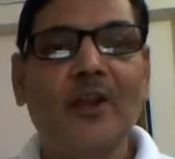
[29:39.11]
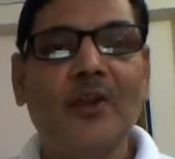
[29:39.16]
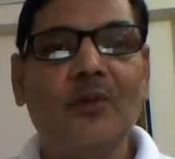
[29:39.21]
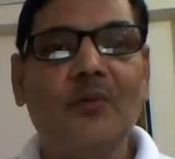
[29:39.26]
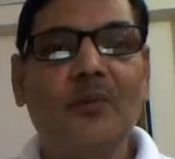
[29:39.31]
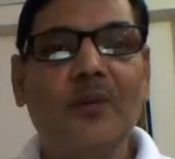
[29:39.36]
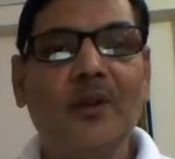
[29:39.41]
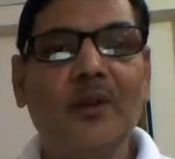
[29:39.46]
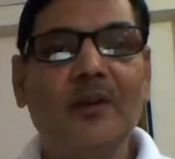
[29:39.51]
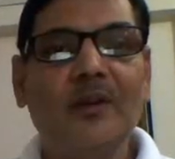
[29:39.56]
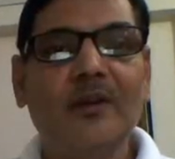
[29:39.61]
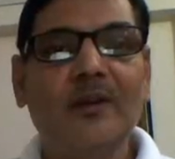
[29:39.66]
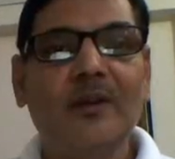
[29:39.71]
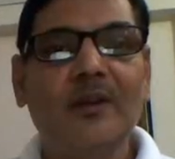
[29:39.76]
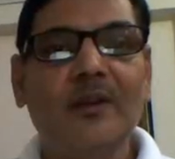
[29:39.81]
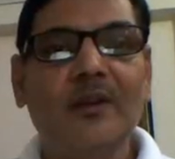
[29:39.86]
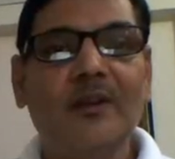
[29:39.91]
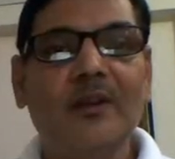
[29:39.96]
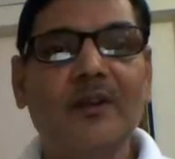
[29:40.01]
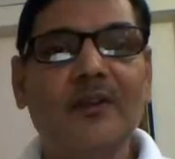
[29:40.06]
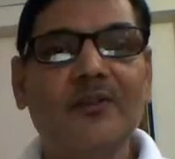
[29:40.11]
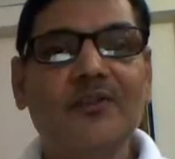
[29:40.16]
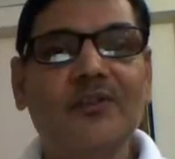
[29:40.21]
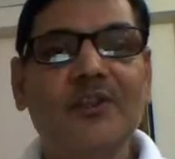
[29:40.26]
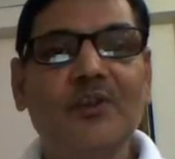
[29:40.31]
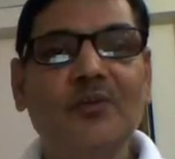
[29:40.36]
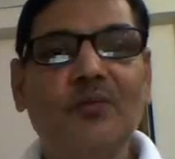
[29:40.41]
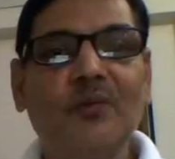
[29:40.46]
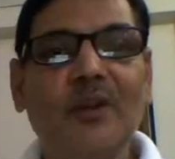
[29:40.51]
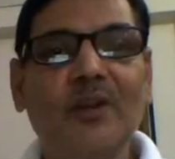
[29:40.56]
where
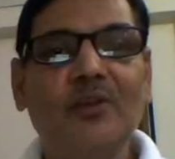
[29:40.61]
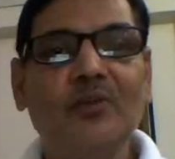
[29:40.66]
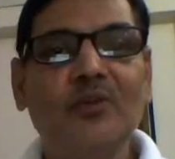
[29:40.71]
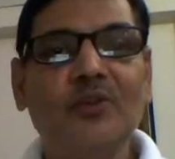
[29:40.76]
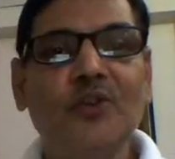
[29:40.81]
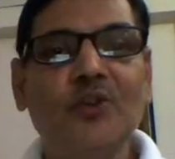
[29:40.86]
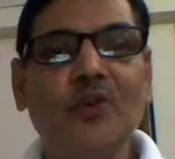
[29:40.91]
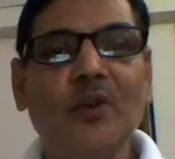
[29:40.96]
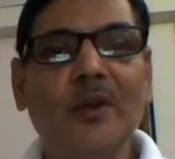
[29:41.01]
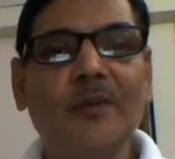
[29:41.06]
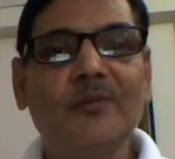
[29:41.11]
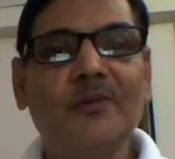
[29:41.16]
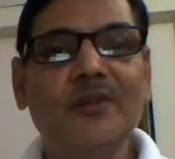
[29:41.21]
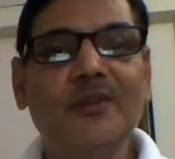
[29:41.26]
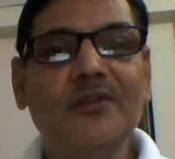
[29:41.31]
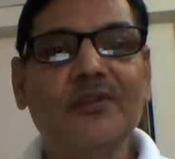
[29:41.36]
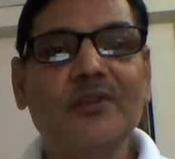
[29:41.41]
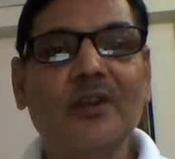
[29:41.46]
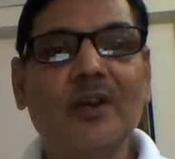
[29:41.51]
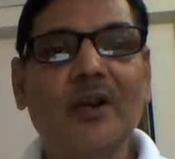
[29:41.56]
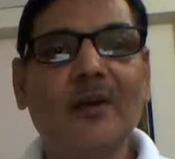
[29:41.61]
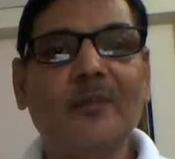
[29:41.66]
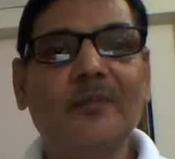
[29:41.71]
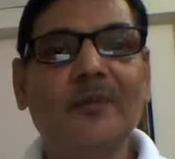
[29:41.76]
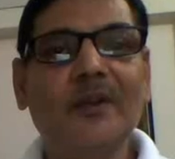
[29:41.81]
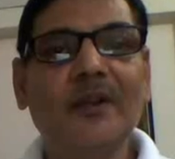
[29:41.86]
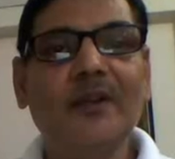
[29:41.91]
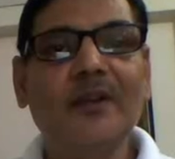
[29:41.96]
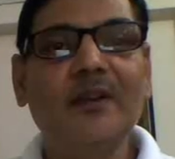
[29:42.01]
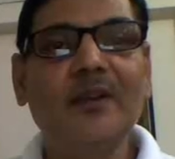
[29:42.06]
C value you have just
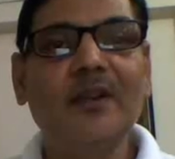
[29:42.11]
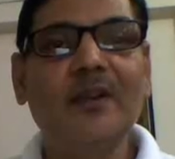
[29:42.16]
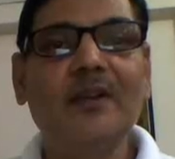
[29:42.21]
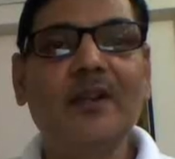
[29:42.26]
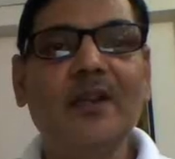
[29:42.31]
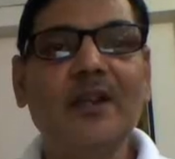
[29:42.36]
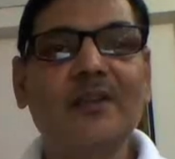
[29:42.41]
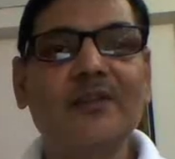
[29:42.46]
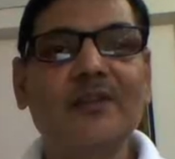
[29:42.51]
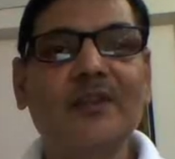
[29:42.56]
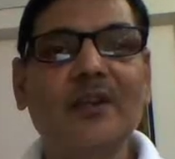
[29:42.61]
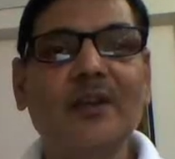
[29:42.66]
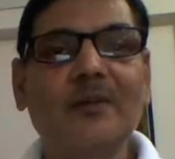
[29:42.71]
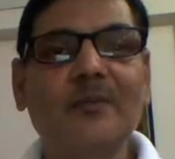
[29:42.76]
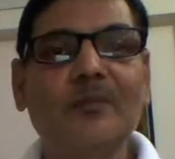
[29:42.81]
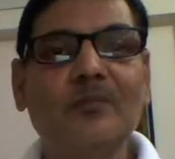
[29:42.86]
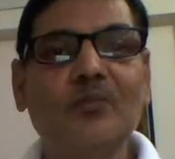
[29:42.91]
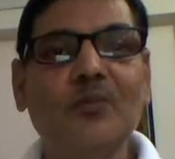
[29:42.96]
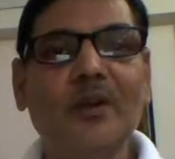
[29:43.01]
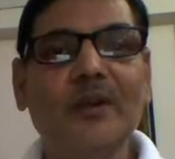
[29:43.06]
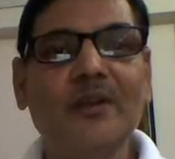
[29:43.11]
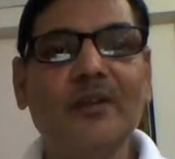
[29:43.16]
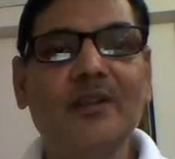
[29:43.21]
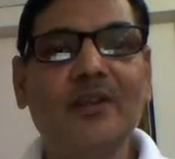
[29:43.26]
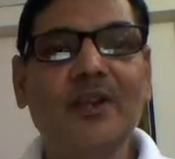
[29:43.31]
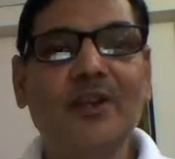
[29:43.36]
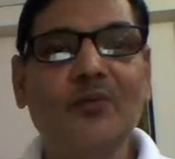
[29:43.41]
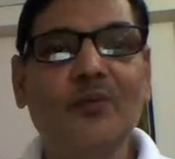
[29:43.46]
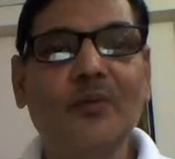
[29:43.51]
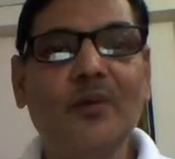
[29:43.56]
obtained, it has come
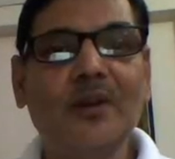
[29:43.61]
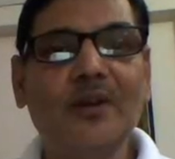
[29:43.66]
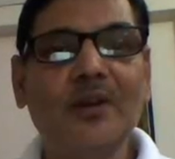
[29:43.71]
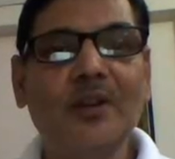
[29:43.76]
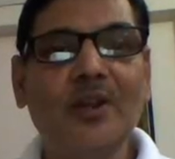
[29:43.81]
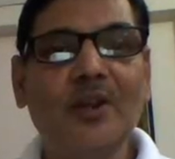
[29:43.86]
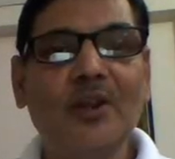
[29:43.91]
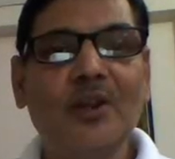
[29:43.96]
0.31.